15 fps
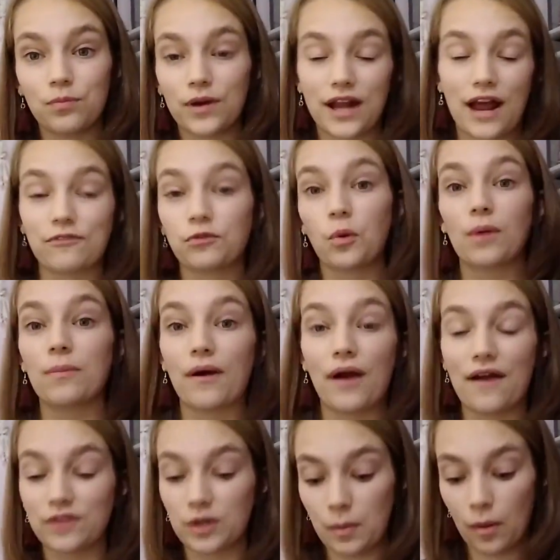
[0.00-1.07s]
wouldn't have to worry
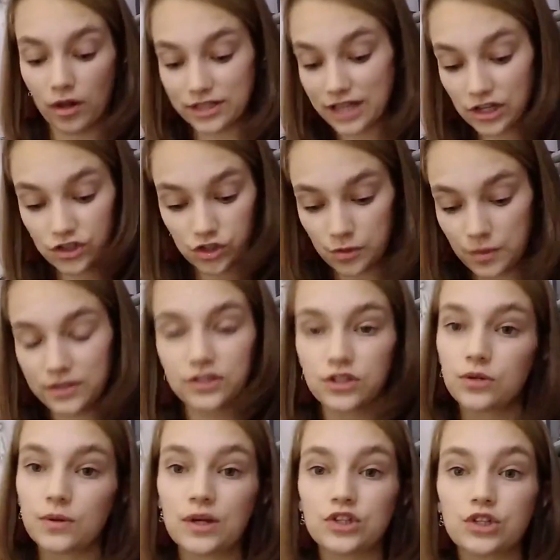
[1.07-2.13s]
about having a ball attached to it
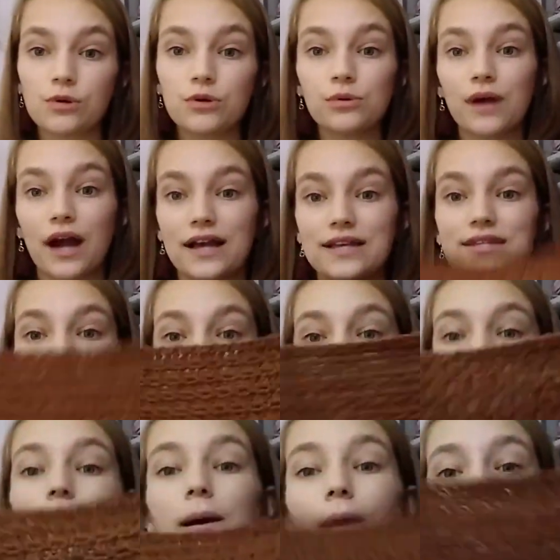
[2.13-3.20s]
to show you guys.
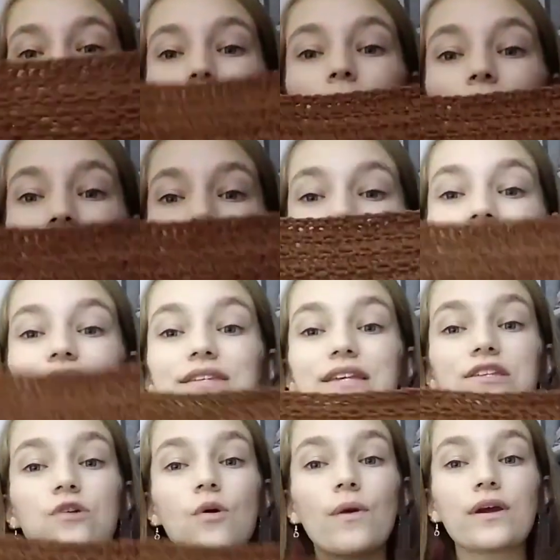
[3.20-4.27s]
But this
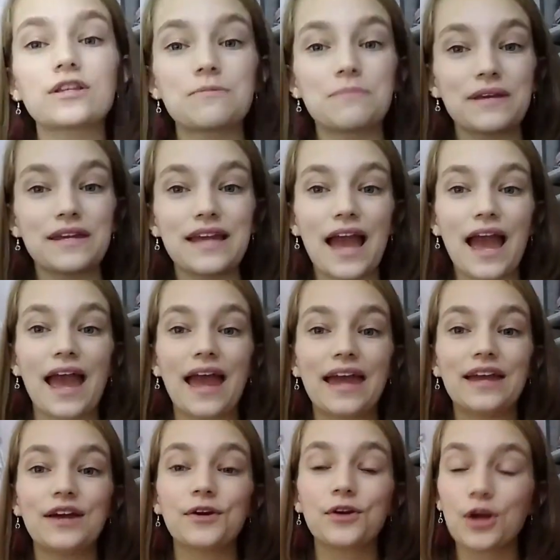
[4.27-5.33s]
is going to be
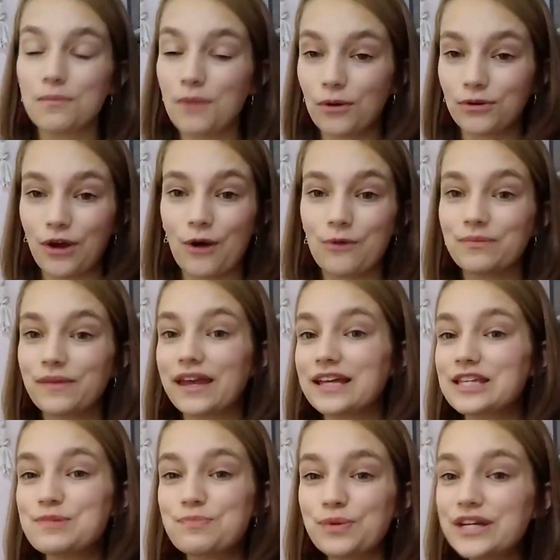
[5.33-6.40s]
a kimono.
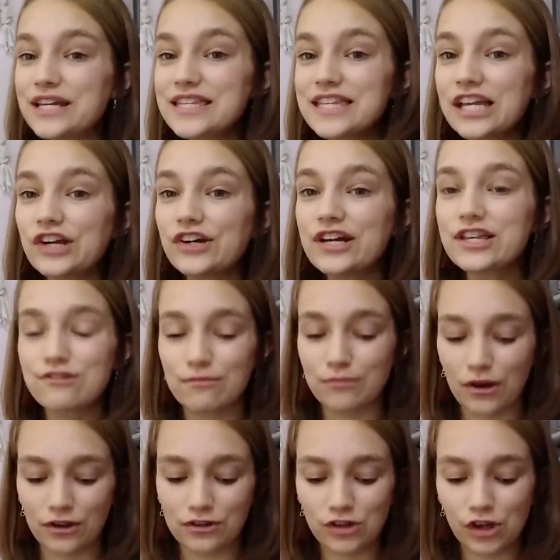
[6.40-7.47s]
It's pretty secret, so
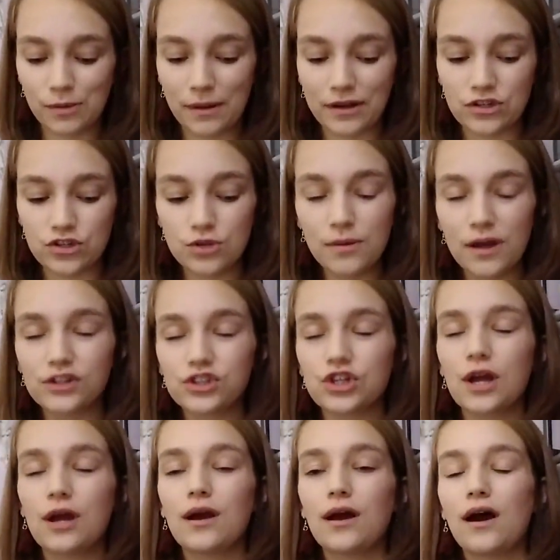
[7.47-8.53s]
I'm not going to talk about it too much.